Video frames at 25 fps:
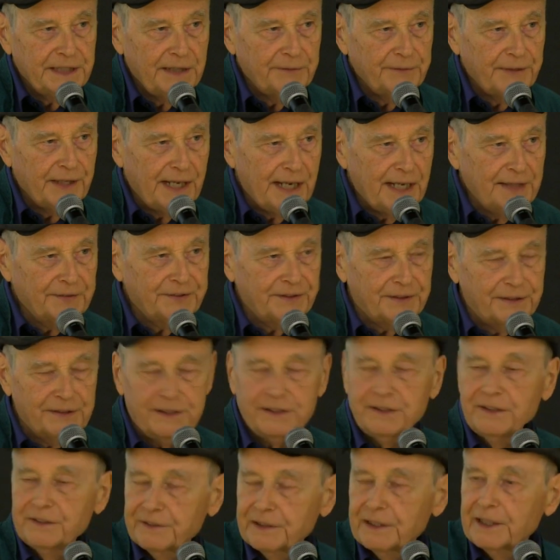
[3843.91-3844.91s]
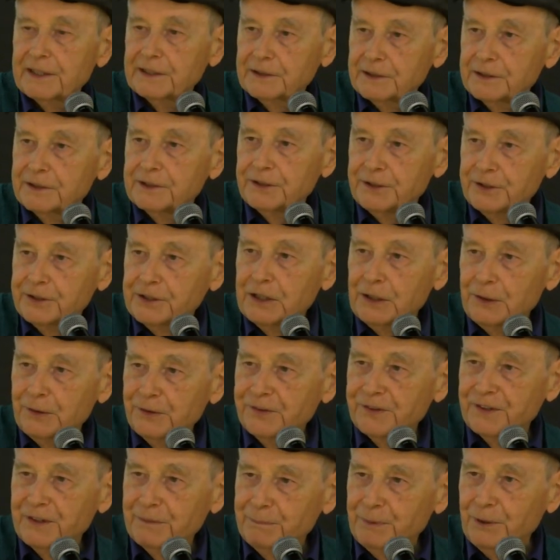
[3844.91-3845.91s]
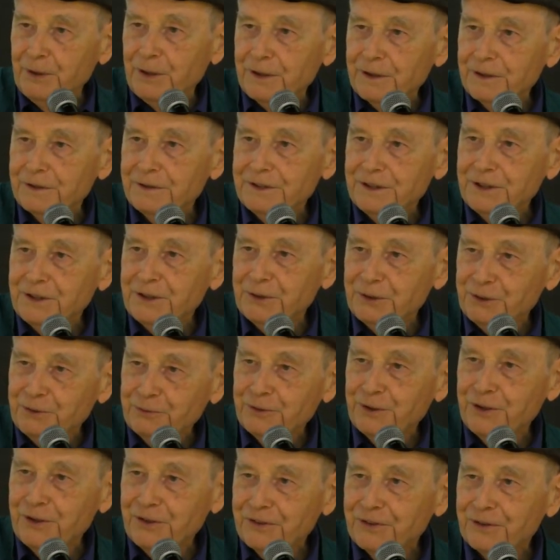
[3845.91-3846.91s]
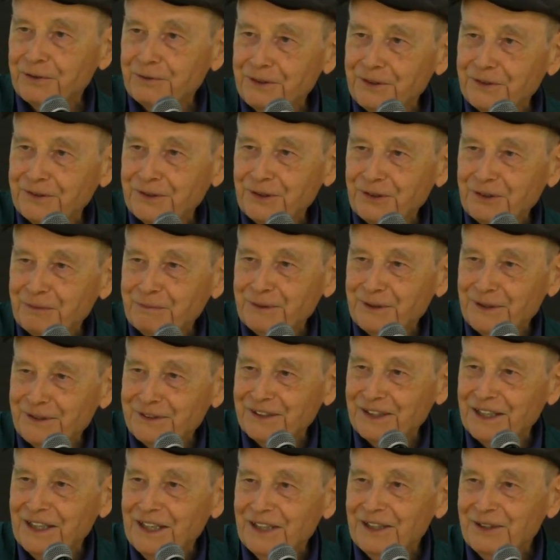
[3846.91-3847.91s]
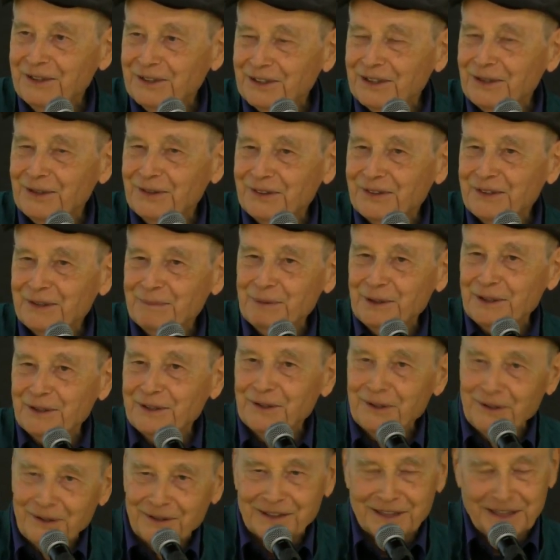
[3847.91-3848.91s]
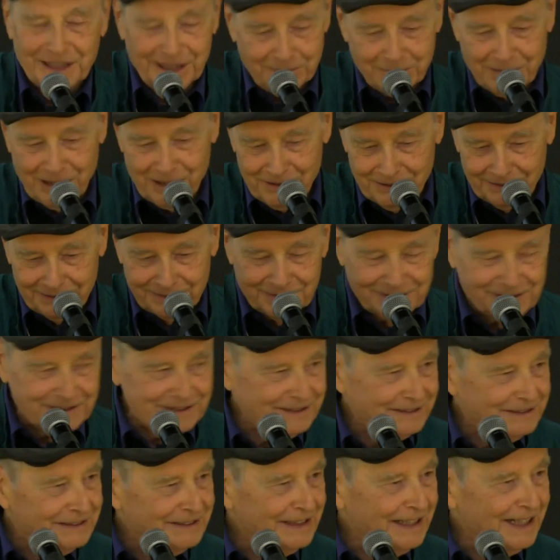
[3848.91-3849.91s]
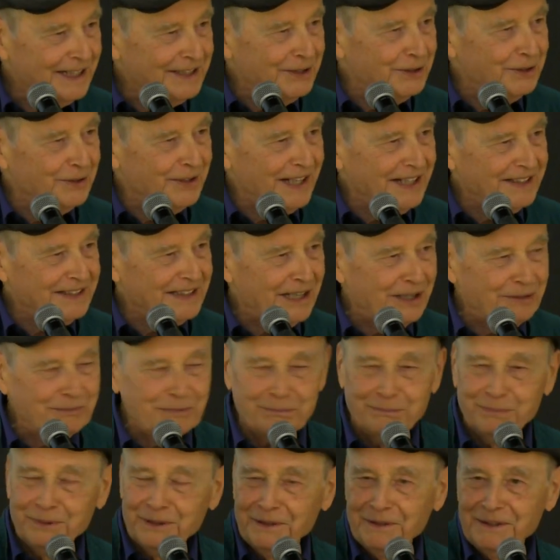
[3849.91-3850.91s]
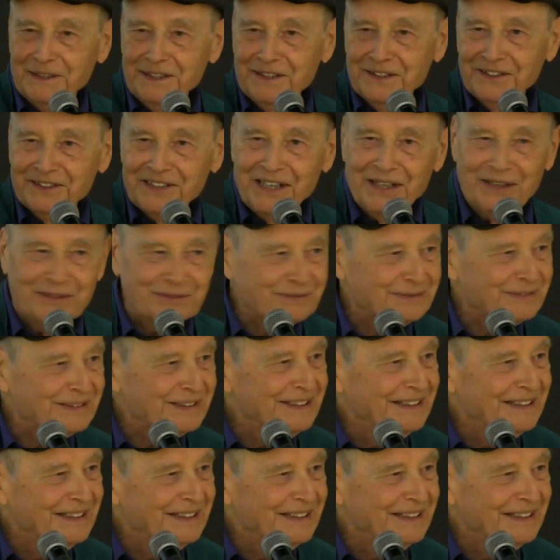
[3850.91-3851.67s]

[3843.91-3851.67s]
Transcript: have the answer, then it's like you close the book. You know, you finish the research project, you close the book. Oh, okay, now I know that now, put it in the shelf.